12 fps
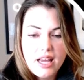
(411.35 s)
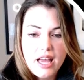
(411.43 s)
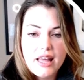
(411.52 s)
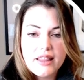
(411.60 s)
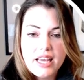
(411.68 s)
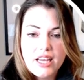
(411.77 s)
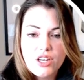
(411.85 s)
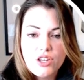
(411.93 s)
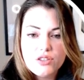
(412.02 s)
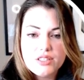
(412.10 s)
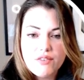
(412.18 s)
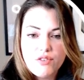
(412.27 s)
And they can
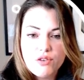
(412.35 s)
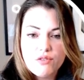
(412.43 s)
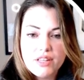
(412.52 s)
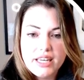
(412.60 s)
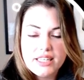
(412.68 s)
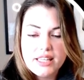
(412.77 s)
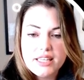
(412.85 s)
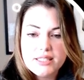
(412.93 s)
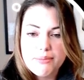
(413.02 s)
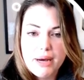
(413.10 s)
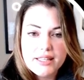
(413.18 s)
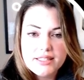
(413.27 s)
use, if you've linked these
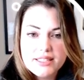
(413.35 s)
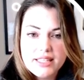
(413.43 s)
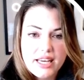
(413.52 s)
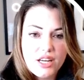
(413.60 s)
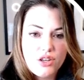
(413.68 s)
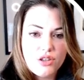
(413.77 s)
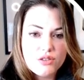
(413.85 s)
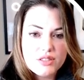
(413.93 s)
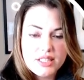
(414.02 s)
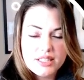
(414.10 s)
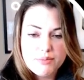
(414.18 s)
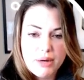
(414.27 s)
buttons, they can use
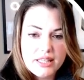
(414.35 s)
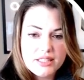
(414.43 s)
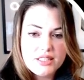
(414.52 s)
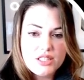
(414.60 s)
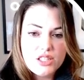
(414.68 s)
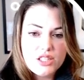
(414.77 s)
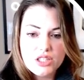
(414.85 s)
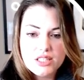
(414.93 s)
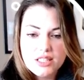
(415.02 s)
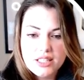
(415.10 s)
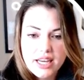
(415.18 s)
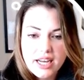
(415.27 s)
these buttons to just
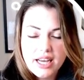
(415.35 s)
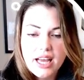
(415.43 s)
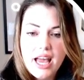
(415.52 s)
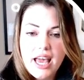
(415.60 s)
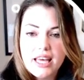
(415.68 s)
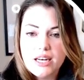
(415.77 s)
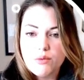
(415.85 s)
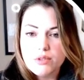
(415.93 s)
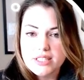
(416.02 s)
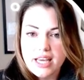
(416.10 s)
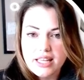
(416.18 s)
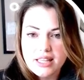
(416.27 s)
click and it will
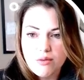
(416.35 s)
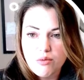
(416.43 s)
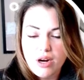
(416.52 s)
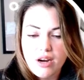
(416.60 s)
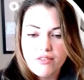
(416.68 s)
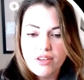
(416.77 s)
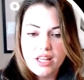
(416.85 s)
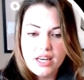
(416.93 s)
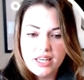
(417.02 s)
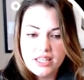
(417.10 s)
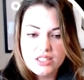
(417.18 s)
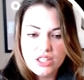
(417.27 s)
take them wherever they
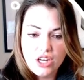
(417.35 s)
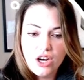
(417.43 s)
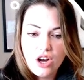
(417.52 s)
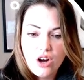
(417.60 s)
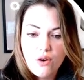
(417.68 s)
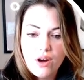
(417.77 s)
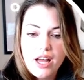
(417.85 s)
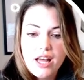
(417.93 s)
need to go.